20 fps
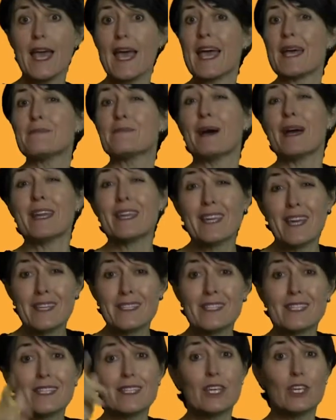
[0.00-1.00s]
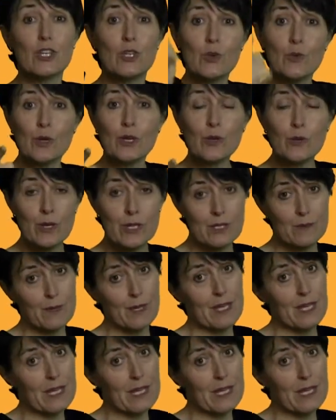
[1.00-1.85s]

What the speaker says: And my guess is that you are going to be